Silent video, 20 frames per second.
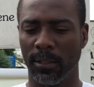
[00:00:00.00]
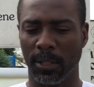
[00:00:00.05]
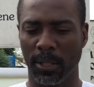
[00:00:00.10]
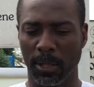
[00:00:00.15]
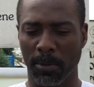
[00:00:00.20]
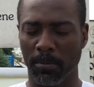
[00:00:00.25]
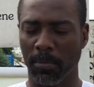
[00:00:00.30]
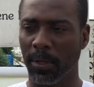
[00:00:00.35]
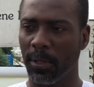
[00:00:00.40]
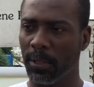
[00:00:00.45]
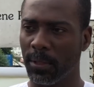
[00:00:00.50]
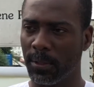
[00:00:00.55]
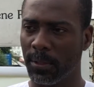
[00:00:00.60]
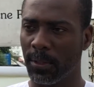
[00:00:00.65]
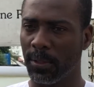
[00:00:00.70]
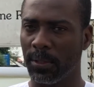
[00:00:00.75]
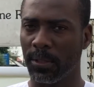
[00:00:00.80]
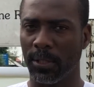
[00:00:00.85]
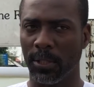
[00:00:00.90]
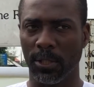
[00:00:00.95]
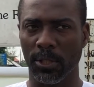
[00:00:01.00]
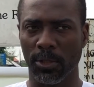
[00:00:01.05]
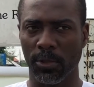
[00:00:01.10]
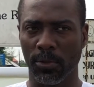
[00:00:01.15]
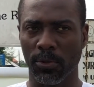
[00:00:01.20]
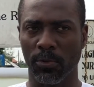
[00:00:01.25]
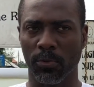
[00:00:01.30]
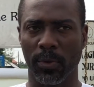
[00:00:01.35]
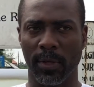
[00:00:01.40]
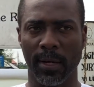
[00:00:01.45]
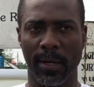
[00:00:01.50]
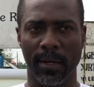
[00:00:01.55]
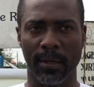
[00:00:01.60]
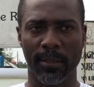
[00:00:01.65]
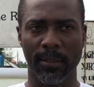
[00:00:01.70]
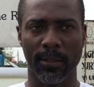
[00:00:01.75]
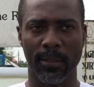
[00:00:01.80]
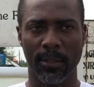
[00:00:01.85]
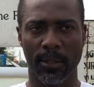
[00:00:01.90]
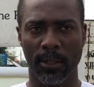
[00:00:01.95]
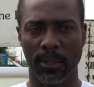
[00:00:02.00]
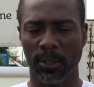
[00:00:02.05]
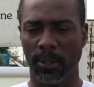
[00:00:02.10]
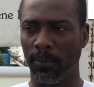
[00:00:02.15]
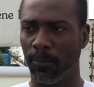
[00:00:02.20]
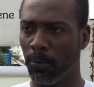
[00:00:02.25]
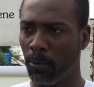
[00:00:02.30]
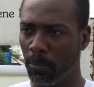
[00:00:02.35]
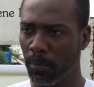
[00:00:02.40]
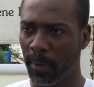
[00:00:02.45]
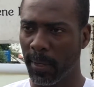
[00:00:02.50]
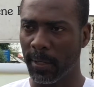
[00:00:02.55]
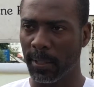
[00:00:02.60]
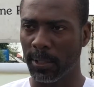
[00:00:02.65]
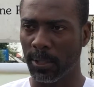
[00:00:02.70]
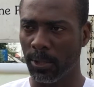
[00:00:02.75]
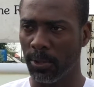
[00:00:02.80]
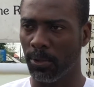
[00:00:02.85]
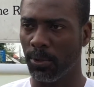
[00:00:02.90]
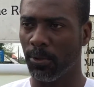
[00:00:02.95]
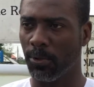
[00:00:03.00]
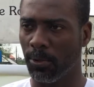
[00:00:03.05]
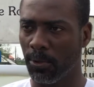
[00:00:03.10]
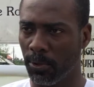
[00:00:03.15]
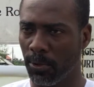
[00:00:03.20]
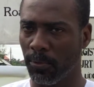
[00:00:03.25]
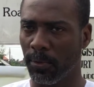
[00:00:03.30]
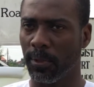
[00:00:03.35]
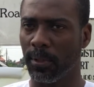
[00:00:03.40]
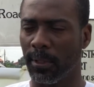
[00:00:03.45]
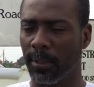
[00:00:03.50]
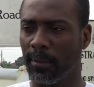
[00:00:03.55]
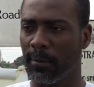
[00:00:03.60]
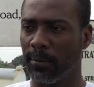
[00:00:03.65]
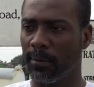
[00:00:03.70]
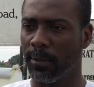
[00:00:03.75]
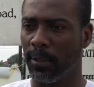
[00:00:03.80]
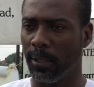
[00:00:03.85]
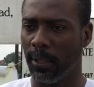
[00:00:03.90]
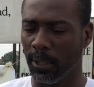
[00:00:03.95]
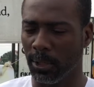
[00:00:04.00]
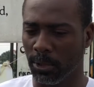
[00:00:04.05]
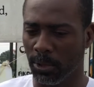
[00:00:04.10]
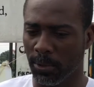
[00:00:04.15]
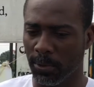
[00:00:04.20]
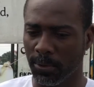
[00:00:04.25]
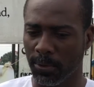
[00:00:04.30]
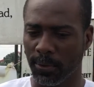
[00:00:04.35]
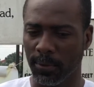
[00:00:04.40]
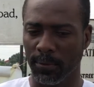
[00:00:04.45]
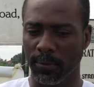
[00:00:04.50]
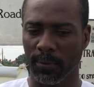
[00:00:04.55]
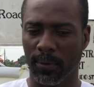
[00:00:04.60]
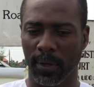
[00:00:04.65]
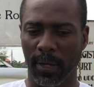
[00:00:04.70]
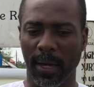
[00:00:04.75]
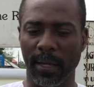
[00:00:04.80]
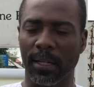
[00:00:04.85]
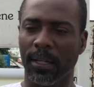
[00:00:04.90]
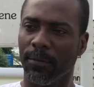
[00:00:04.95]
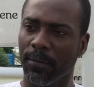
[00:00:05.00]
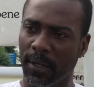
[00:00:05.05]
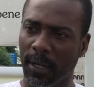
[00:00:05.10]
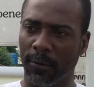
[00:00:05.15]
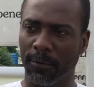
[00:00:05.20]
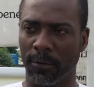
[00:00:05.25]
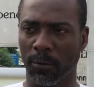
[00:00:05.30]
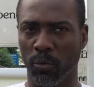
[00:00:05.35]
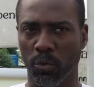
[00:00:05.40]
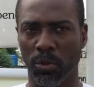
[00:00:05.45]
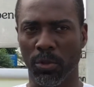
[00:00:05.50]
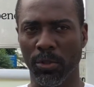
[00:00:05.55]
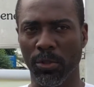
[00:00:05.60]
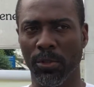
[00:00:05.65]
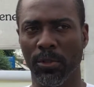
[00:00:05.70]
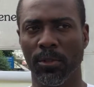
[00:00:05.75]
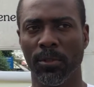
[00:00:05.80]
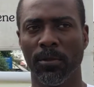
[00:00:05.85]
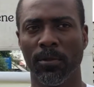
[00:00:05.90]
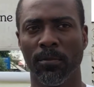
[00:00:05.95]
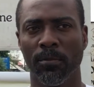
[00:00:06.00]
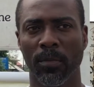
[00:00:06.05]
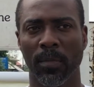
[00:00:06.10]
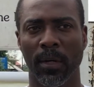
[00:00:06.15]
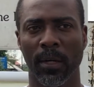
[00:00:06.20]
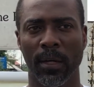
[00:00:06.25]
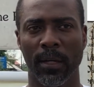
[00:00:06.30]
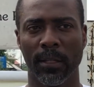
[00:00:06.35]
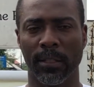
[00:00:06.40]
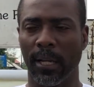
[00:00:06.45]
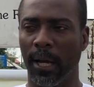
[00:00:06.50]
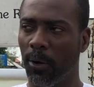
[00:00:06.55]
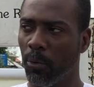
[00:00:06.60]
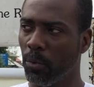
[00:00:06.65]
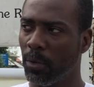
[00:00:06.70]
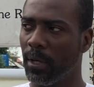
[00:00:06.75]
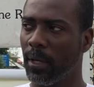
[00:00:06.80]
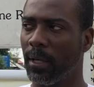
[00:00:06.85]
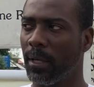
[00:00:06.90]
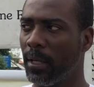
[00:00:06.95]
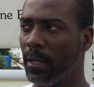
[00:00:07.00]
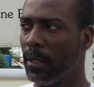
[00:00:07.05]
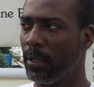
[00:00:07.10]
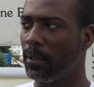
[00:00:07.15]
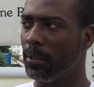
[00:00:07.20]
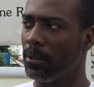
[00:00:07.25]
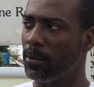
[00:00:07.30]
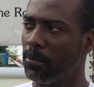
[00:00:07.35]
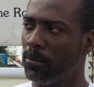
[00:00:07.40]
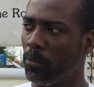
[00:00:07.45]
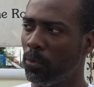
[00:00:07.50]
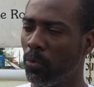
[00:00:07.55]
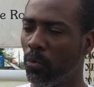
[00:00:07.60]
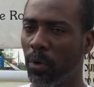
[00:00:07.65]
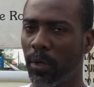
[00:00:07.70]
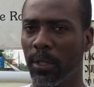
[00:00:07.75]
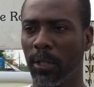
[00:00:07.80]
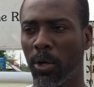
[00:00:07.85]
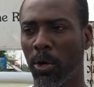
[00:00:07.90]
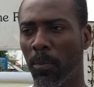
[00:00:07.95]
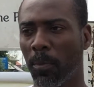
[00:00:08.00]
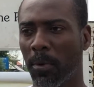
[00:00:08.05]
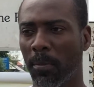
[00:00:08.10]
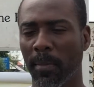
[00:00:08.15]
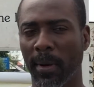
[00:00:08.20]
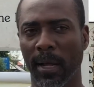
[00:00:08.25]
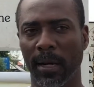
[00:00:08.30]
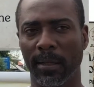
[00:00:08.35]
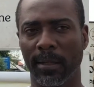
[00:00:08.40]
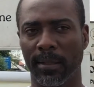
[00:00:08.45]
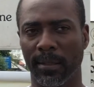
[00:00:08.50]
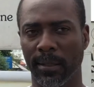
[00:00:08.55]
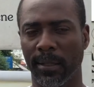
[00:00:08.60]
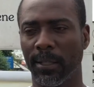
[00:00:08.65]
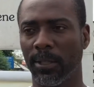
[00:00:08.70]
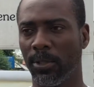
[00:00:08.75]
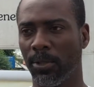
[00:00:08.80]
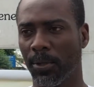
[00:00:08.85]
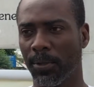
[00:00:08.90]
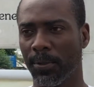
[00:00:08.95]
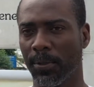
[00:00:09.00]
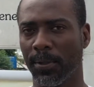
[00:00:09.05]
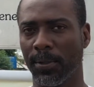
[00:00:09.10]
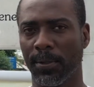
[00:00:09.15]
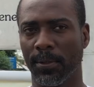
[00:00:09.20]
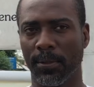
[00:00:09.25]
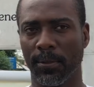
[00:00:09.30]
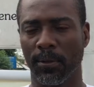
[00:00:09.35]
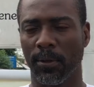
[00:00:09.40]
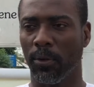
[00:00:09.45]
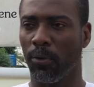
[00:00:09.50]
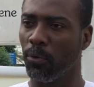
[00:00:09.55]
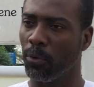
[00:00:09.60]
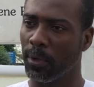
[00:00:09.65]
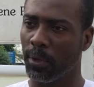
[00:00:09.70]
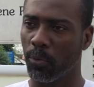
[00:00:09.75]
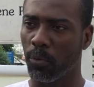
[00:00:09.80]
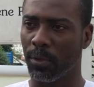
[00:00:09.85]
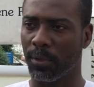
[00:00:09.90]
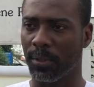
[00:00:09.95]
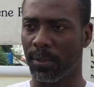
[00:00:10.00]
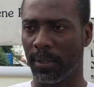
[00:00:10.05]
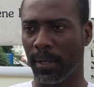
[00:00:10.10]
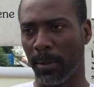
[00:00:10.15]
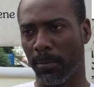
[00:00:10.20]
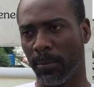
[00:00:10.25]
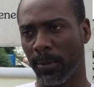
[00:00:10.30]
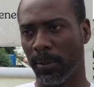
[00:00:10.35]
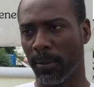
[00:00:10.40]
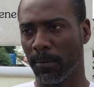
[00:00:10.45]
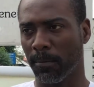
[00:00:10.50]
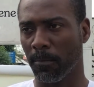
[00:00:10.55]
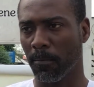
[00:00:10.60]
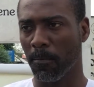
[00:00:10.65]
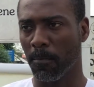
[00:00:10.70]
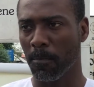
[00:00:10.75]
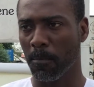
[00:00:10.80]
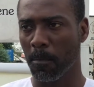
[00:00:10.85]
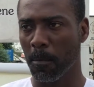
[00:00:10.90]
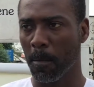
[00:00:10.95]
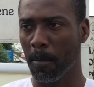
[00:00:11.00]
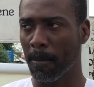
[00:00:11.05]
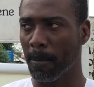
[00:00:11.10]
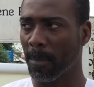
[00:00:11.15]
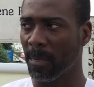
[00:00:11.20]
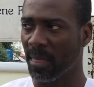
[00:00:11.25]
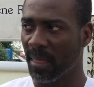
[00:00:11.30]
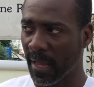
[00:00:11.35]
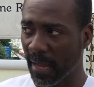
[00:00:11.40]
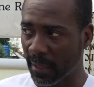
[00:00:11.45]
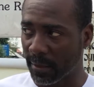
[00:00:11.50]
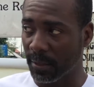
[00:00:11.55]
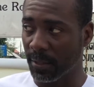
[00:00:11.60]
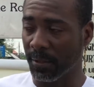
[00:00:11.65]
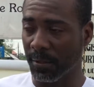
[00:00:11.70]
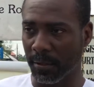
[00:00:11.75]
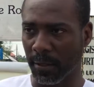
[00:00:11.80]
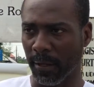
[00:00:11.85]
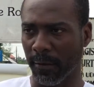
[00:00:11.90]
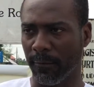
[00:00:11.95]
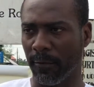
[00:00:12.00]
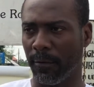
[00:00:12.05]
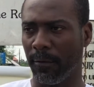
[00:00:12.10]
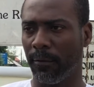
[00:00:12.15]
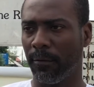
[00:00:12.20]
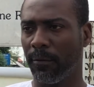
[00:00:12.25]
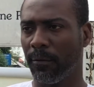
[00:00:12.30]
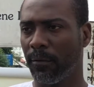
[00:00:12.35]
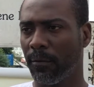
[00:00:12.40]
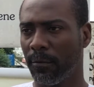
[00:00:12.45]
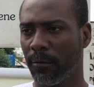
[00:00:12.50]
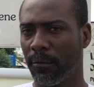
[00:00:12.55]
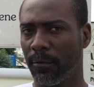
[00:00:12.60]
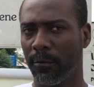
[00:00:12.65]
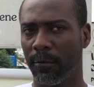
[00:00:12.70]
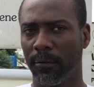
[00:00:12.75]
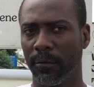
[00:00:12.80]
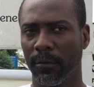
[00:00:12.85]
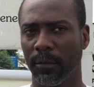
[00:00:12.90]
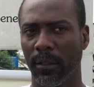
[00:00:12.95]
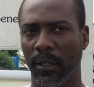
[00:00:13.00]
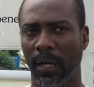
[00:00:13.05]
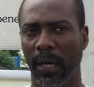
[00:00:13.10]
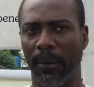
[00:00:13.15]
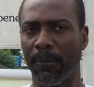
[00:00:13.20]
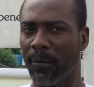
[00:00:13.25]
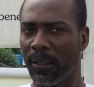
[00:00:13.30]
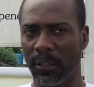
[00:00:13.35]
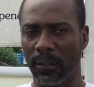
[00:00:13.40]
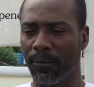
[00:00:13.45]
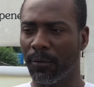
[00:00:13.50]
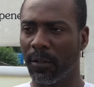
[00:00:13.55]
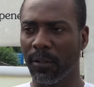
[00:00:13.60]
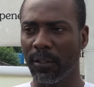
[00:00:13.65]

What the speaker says: campaigning season, the issues we had, the vote buying issues during the elections, and even afterwards. Now we are here where the common man can get justice. Look at what is happening at this level. It's